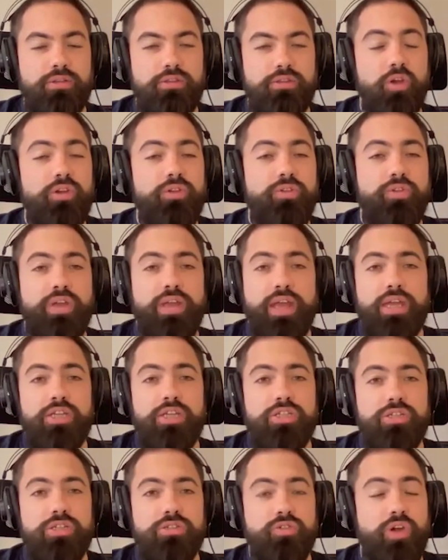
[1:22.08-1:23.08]

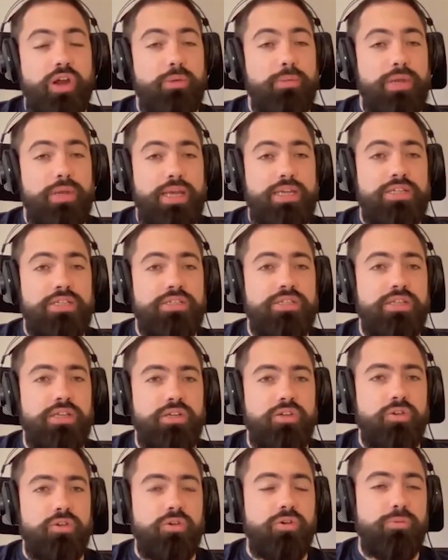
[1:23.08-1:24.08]
notifications or recommendations
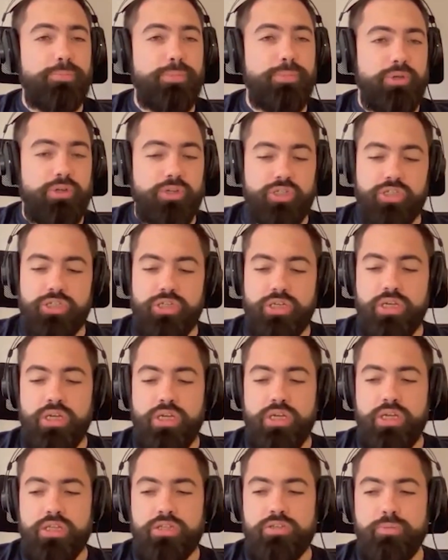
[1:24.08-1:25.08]
that Google push
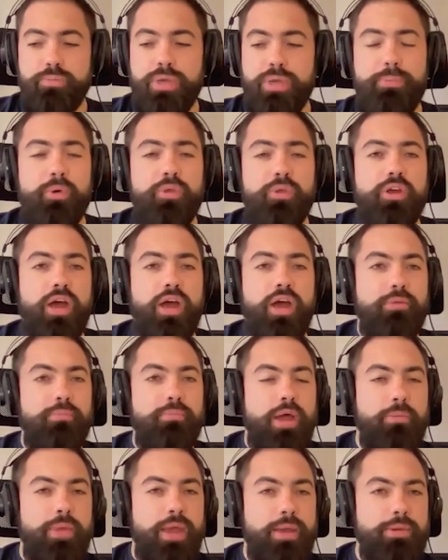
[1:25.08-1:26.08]
to people
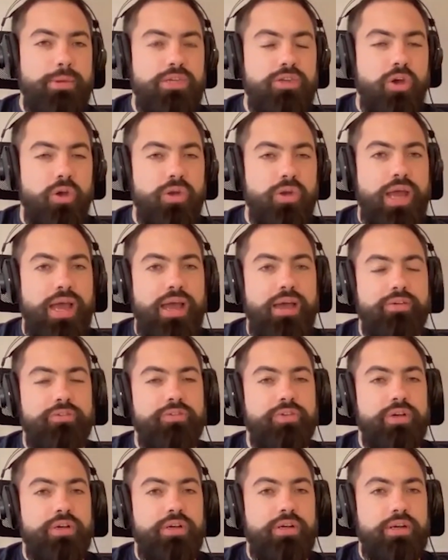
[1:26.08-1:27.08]
that maybe don't
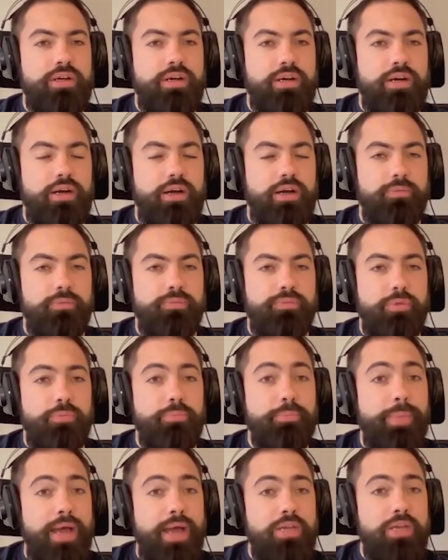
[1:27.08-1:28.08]
have
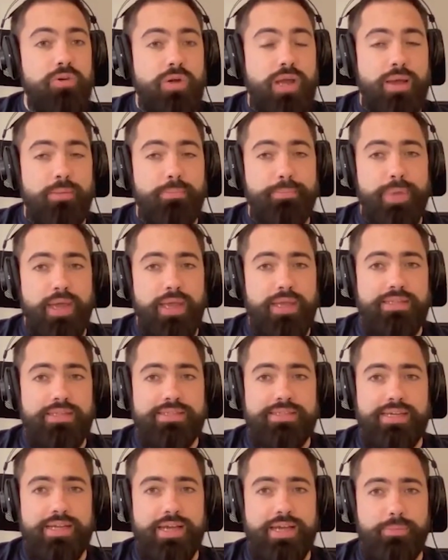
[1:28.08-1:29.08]
manual
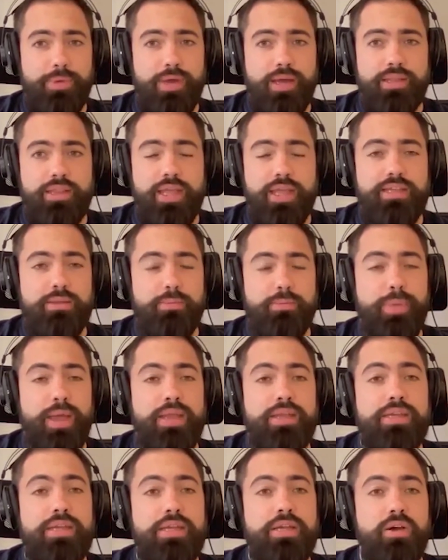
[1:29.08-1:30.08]
campaigns set up and they're
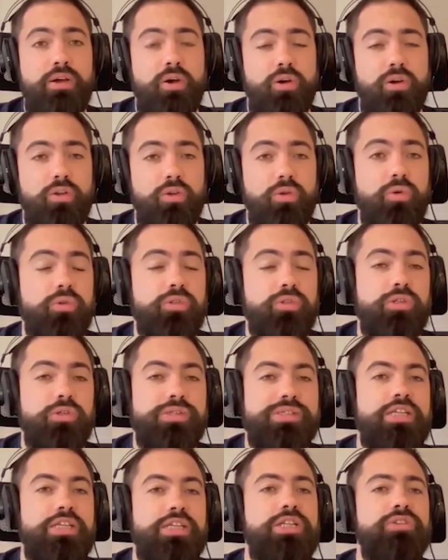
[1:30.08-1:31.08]
depending on Google to
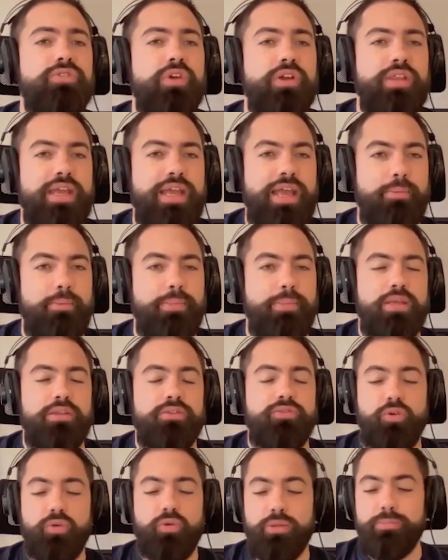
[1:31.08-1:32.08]
essentially run their campaigns
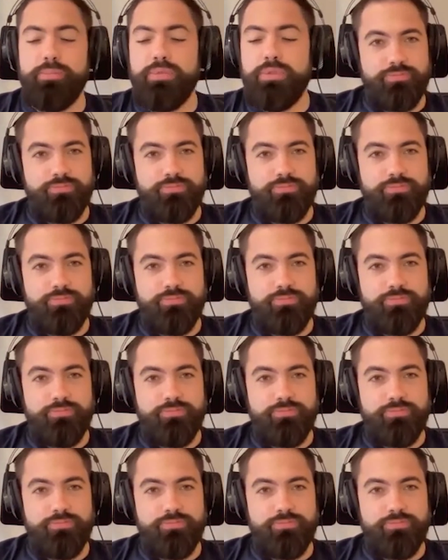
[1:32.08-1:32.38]
for them?